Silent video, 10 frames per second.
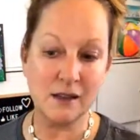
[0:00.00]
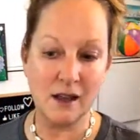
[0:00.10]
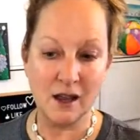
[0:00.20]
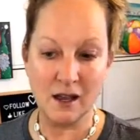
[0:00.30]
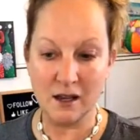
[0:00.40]

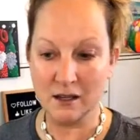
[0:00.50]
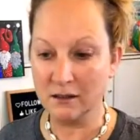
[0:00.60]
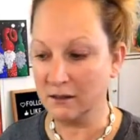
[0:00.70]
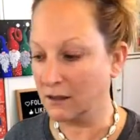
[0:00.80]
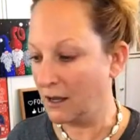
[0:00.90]

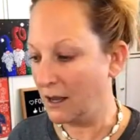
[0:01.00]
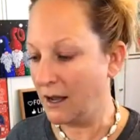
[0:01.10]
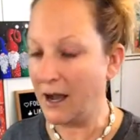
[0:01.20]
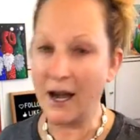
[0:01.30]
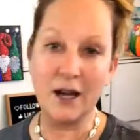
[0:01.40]
And
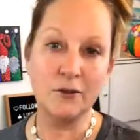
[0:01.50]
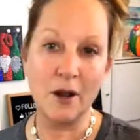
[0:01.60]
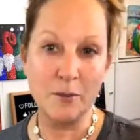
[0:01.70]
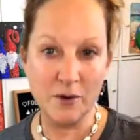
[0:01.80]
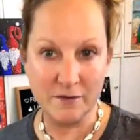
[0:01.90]
how do I
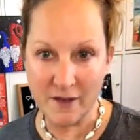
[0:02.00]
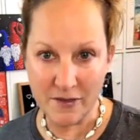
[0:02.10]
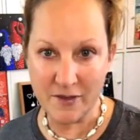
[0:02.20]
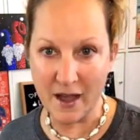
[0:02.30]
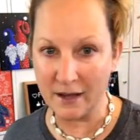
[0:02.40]
prevent
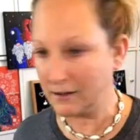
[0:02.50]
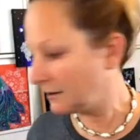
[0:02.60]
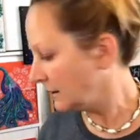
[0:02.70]
that?